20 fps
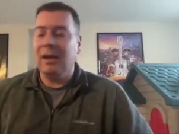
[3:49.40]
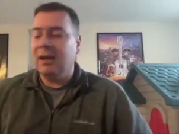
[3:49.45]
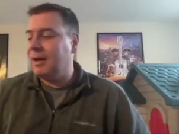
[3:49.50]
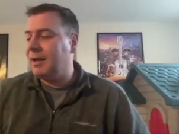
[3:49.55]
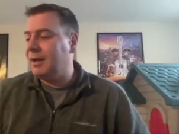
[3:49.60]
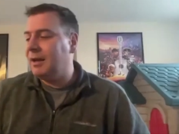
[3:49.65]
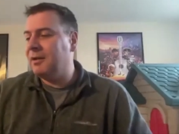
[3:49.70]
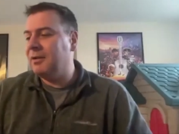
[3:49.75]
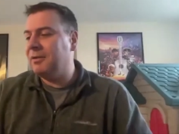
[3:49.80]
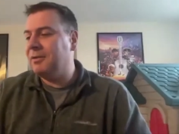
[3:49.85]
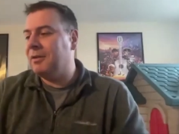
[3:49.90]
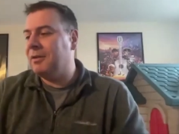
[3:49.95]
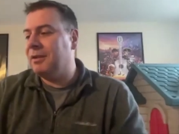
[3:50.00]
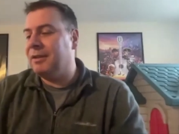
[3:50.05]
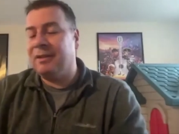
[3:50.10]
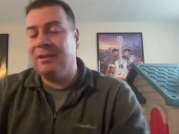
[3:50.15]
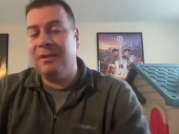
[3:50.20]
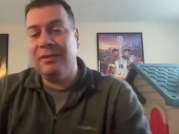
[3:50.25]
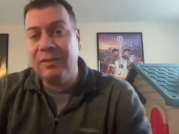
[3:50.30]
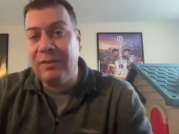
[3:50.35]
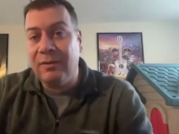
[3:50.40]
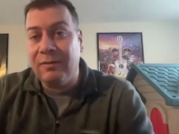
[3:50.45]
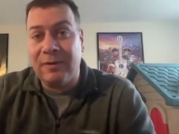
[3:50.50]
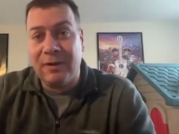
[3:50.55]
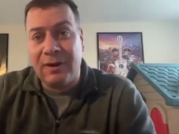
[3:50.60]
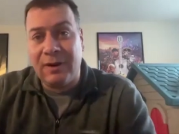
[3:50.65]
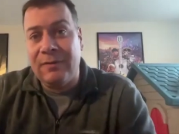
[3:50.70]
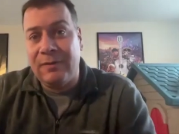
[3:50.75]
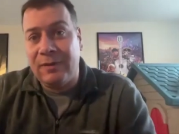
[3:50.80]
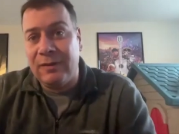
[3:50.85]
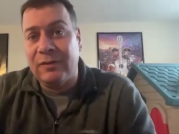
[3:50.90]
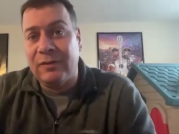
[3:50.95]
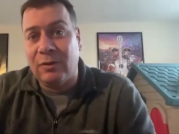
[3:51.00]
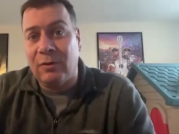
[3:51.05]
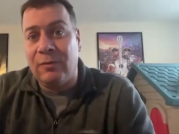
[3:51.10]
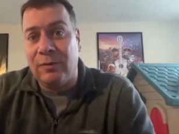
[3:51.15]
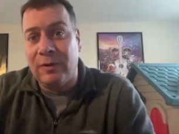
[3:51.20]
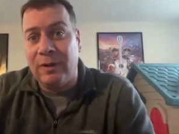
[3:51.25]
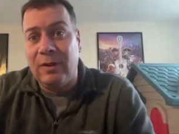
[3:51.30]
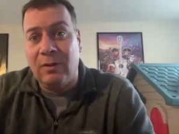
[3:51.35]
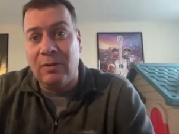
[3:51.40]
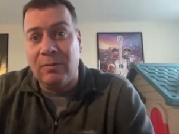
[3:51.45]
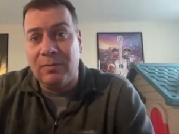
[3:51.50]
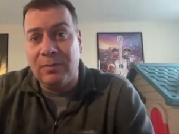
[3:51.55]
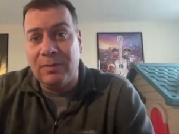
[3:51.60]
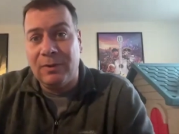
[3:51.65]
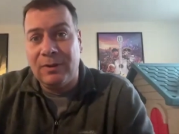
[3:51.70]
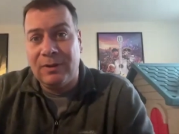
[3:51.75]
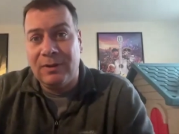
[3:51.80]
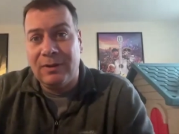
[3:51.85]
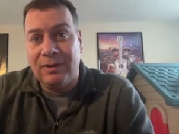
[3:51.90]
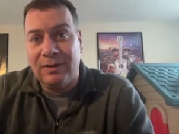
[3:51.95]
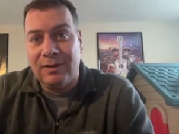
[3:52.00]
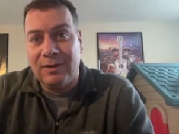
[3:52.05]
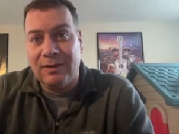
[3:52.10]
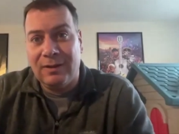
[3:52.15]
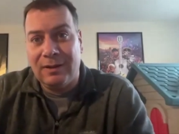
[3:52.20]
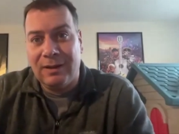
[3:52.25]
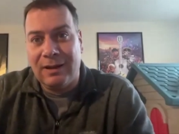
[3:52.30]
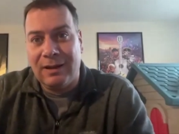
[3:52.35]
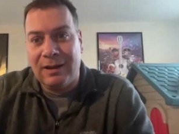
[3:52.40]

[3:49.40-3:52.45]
uh, this is a very physical film. Mm-hmm.